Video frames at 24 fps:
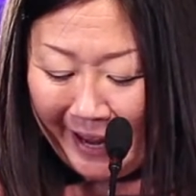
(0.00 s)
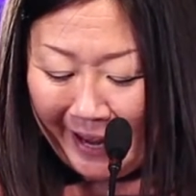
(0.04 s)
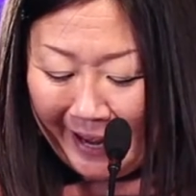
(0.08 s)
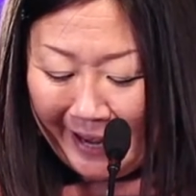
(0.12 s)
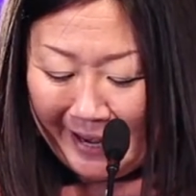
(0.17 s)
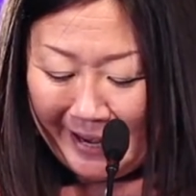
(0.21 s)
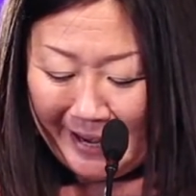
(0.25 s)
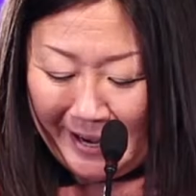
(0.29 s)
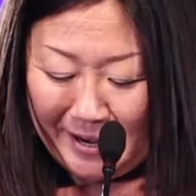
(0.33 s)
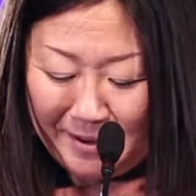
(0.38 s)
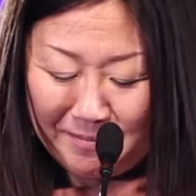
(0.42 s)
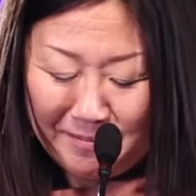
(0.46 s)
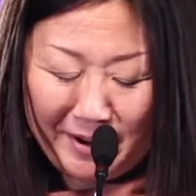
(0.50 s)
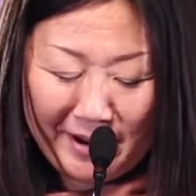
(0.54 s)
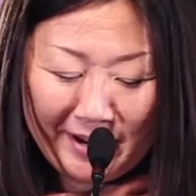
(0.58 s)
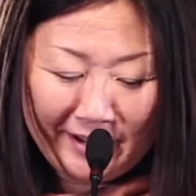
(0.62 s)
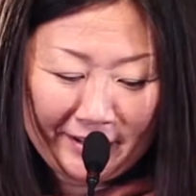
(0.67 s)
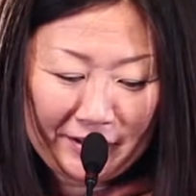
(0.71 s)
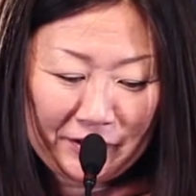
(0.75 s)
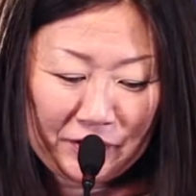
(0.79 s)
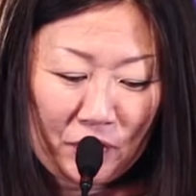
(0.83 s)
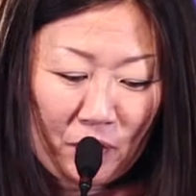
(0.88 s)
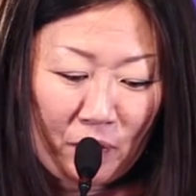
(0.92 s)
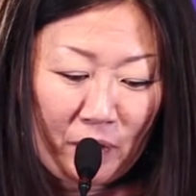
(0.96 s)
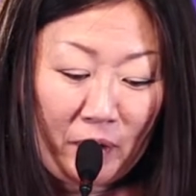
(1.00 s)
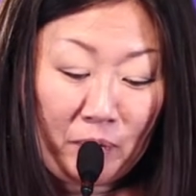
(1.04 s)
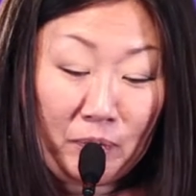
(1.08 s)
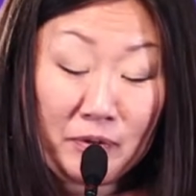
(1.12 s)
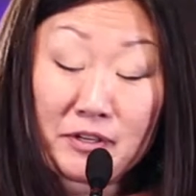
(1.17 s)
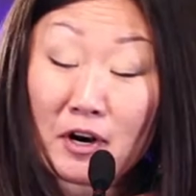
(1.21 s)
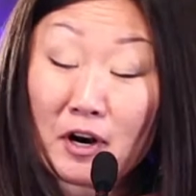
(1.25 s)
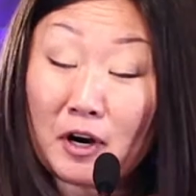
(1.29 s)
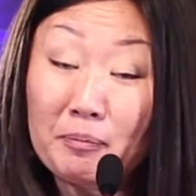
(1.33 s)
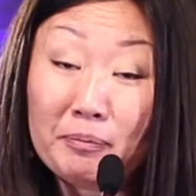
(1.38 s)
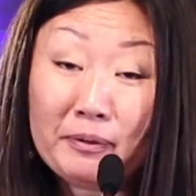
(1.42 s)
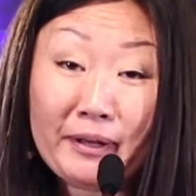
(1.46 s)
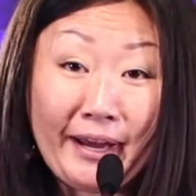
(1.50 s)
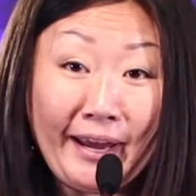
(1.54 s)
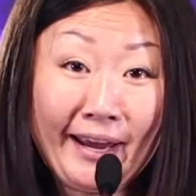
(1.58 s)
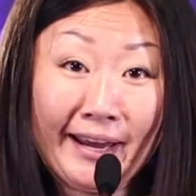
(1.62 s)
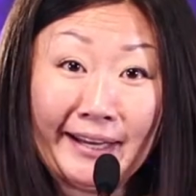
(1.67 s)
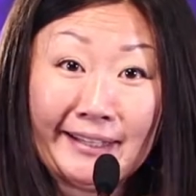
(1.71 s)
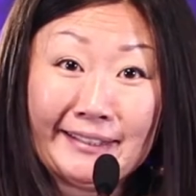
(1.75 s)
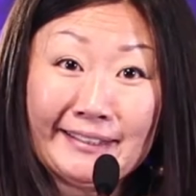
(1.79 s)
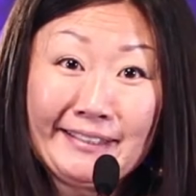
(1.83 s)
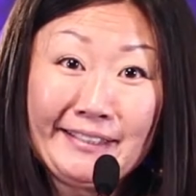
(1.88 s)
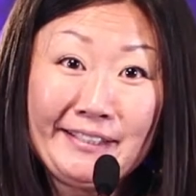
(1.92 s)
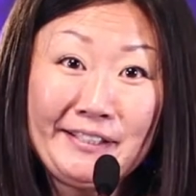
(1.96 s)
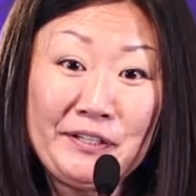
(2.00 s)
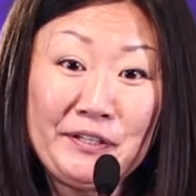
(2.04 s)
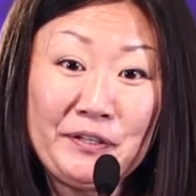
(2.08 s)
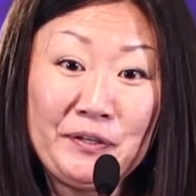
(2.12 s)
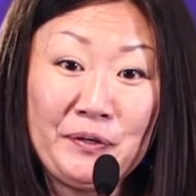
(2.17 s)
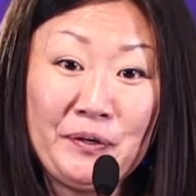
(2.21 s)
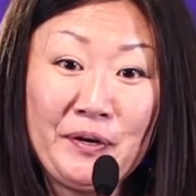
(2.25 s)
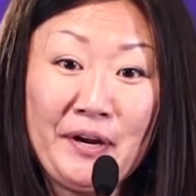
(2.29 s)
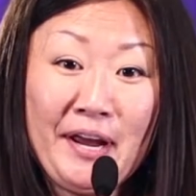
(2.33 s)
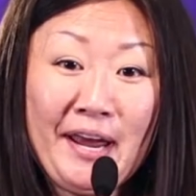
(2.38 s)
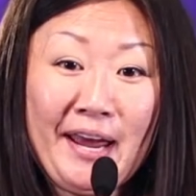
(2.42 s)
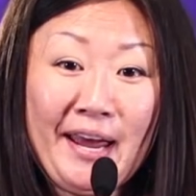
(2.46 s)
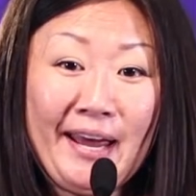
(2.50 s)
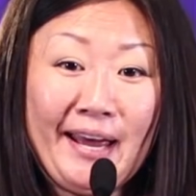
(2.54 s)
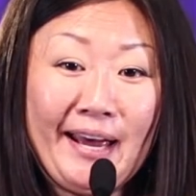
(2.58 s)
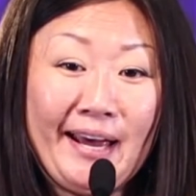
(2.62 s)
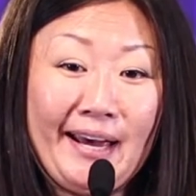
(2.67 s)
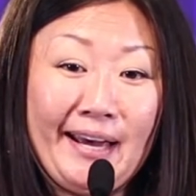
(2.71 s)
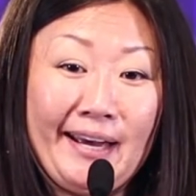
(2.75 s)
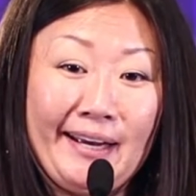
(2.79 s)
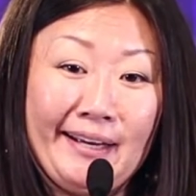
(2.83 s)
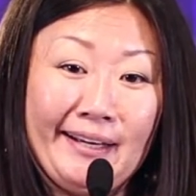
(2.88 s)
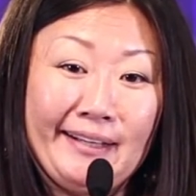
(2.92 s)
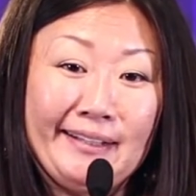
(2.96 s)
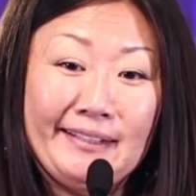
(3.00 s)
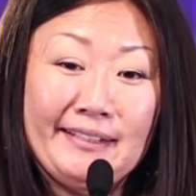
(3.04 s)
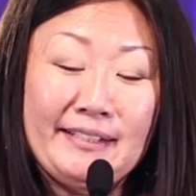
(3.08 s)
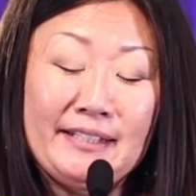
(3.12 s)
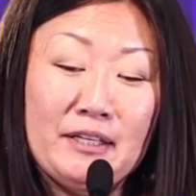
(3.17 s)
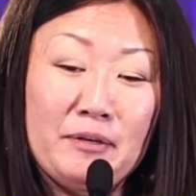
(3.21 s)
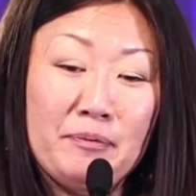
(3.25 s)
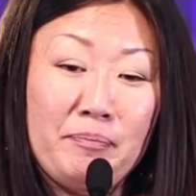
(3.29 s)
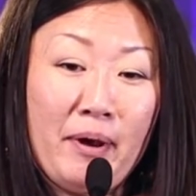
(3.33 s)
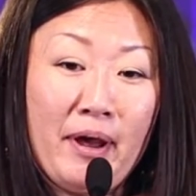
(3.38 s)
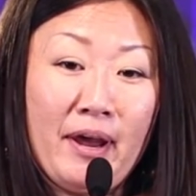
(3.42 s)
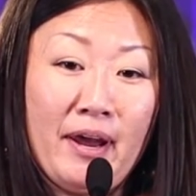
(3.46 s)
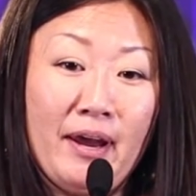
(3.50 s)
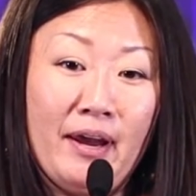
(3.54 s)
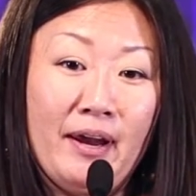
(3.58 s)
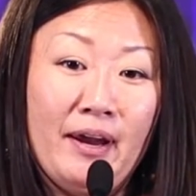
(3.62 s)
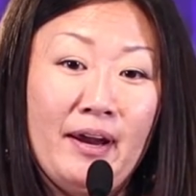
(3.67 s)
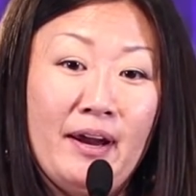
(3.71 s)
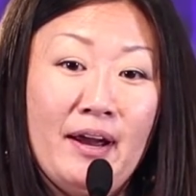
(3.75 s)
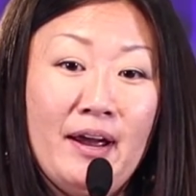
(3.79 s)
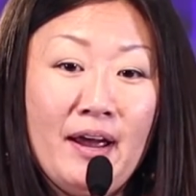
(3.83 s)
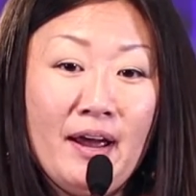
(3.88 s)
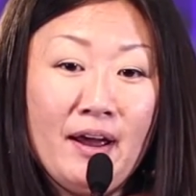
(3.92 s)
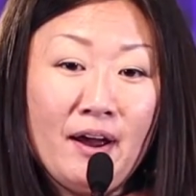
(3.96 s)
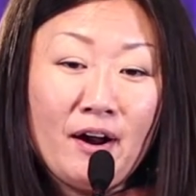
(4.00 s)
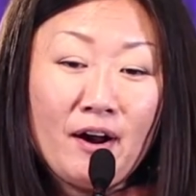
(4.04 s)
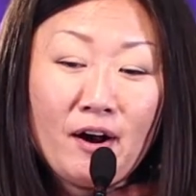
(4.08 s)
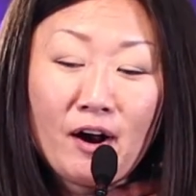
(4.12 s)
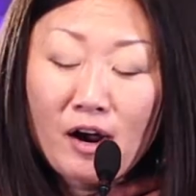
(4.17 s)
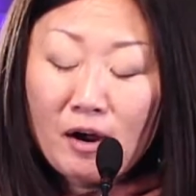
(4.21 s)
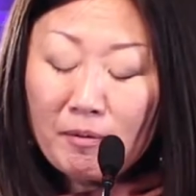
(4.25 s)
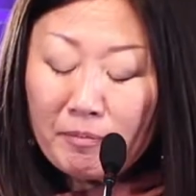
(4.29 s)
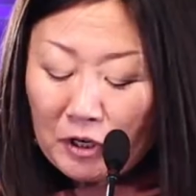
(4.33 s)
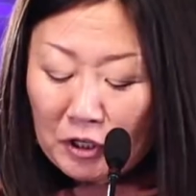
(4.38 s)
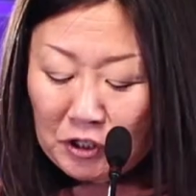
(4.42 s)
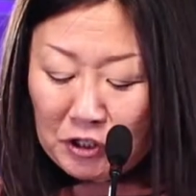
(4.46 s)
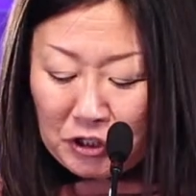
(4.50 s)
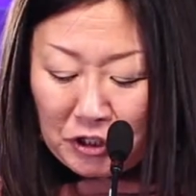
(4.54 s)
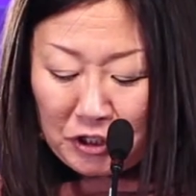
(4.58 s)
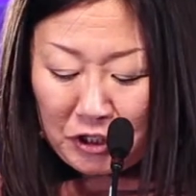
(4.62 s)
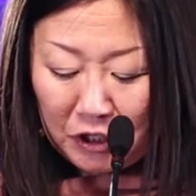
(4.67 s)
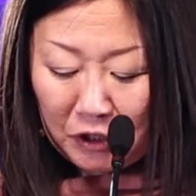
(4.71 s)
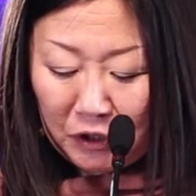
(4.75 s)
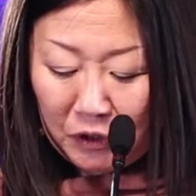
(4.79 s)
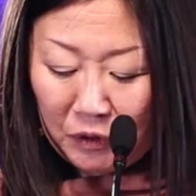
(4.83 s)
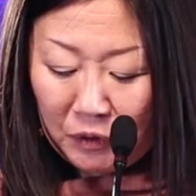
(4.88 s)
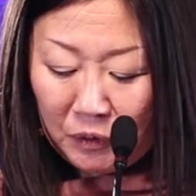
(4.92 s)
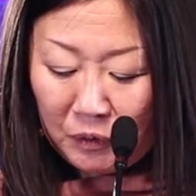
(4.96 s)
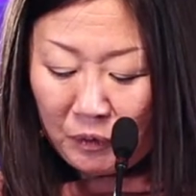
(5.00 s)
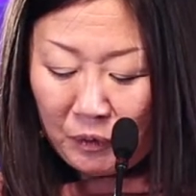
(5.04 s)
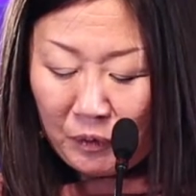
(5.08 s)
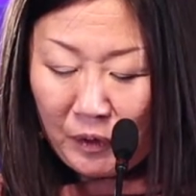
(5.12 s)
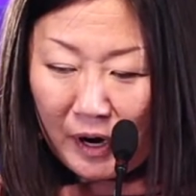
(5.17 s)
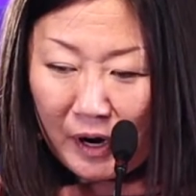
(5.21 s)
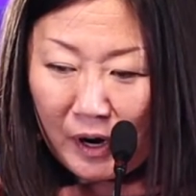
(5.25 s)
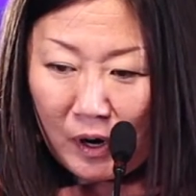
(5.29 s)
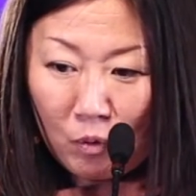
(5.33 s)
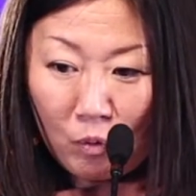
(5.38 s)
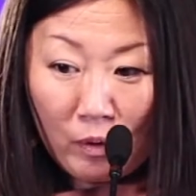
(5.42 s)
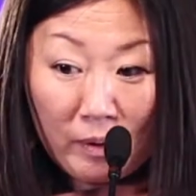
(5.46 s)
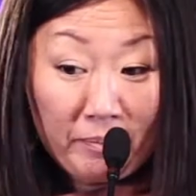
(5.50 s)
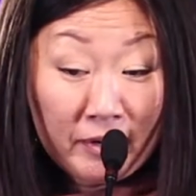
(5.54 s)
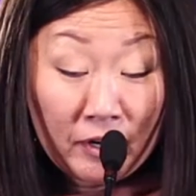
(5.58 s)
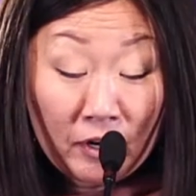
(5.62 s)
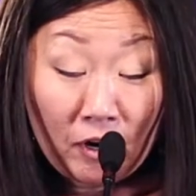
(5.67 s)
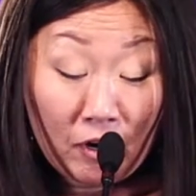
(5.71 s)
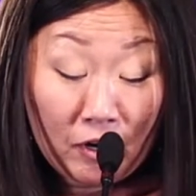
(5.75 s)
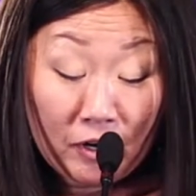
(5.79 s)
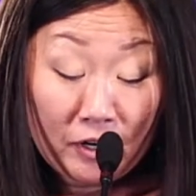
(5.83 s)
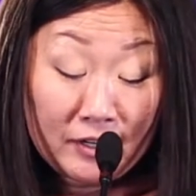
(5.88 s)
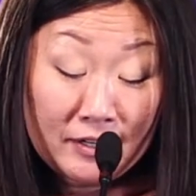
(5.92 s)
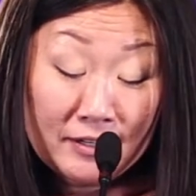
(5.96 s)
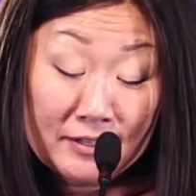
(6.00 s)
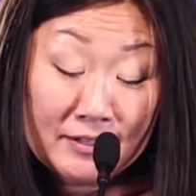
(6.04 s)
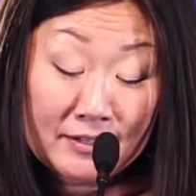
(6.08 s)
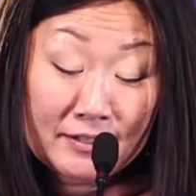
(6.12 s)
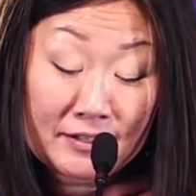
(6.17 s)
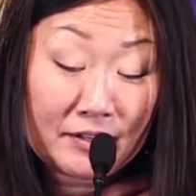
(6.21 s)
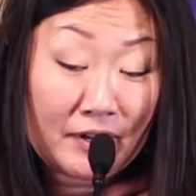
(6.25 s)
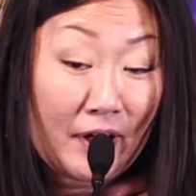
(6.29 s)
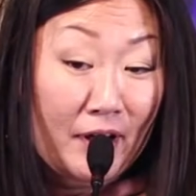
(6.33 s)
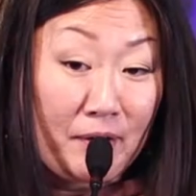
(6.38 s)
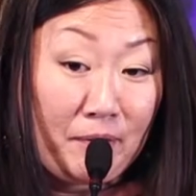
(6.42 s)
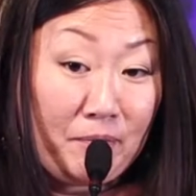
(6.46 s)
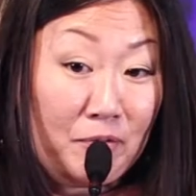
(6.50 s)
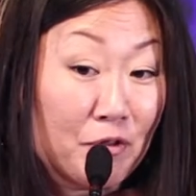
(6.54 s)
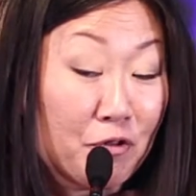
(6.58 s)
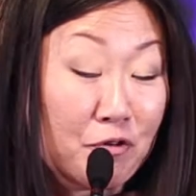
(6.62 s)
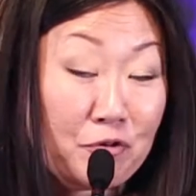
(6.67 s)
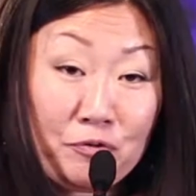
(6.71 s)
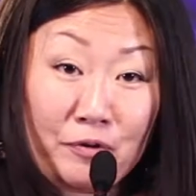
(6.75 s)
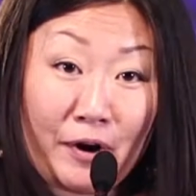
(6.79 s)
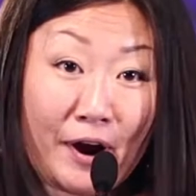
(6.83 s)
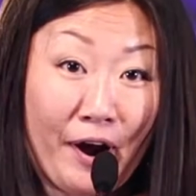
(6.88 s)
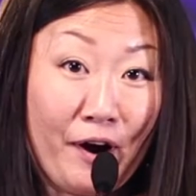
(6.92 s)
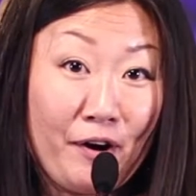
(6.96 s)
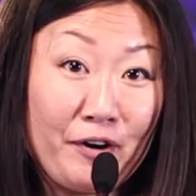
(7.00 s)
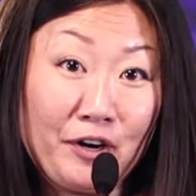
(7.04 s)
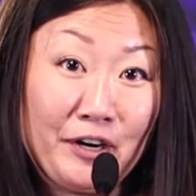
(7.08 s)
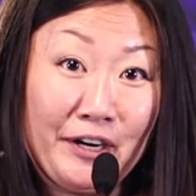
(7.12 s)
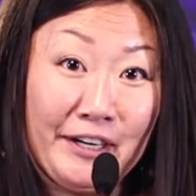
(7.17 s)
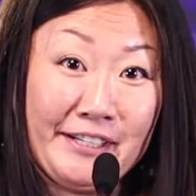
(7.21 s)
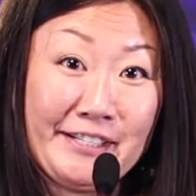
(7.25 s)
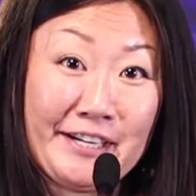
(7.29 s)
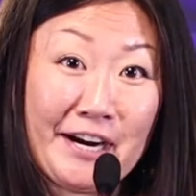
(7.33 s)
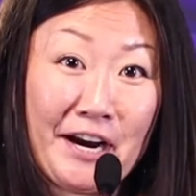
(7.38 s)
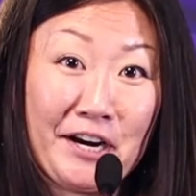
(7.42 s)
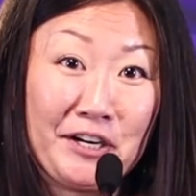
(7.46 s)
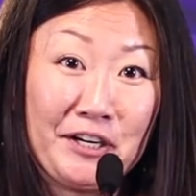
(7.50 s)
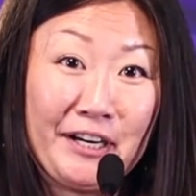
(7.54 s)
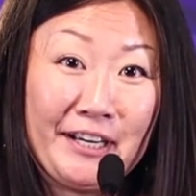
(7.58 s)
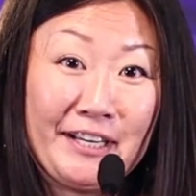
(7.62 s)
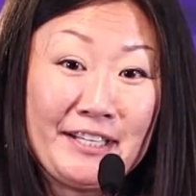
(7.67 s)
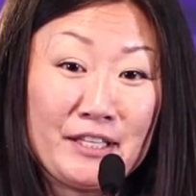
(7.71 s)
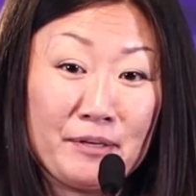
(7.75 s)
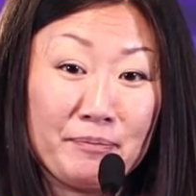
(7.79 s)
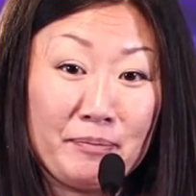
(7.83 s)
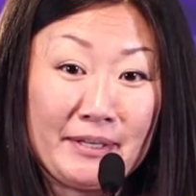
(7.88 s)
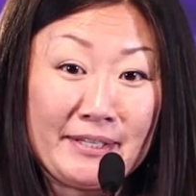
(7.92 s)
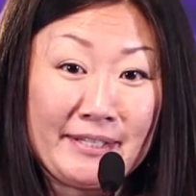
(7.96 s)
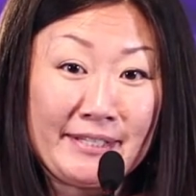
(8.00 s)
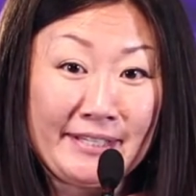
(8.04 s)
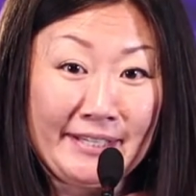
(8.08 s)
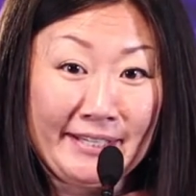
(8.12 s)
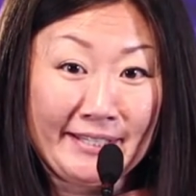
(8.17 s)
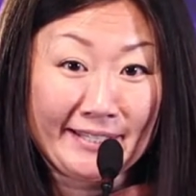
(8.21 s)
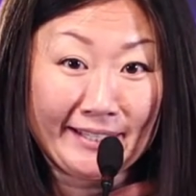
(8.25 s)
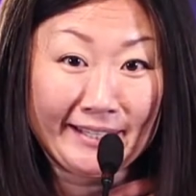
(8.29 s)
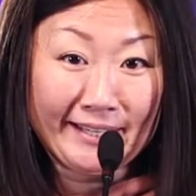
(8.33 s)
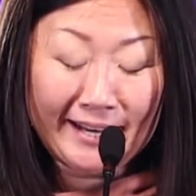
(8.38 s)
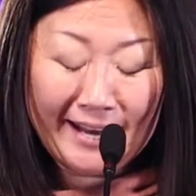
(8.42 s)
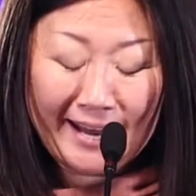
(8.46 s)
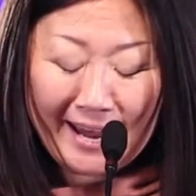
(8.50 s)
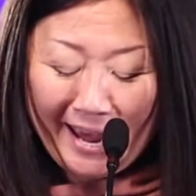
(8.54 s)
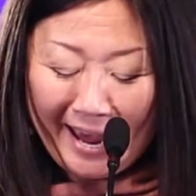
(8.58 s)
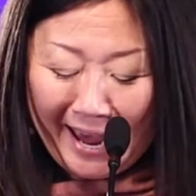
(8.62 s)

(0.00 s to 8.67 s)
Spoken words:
And so it was our plan to pay homage to women artists throughout our entire exhibit season,